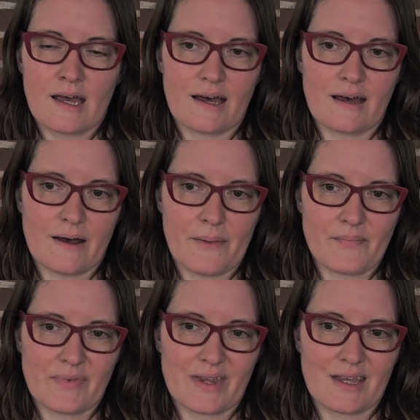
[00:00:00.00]
Um,
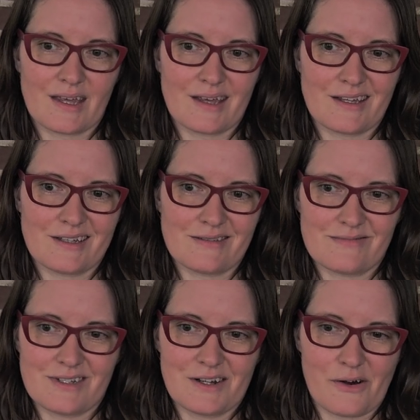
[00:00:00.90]

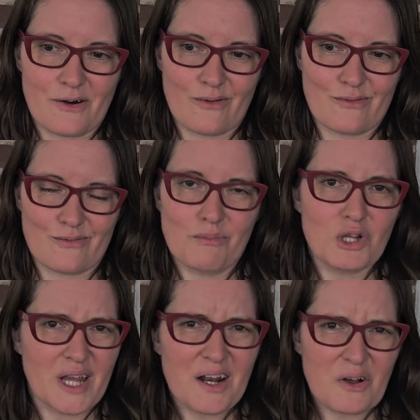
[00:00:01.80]

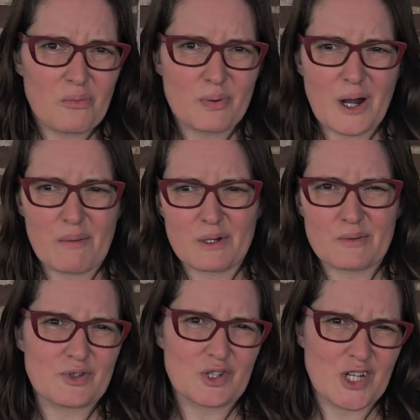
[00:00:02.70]
millennial
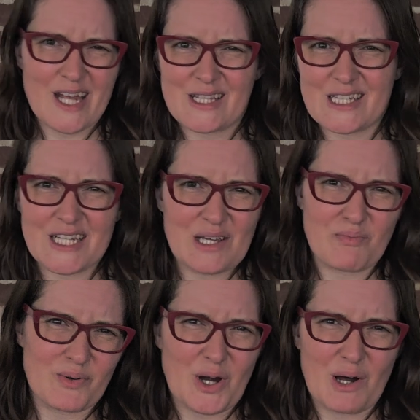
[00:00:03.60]
problems, Gen Z
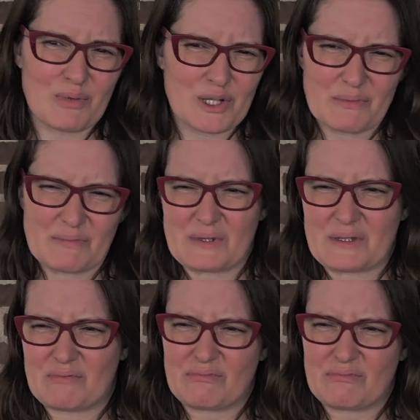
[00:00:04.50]
problems,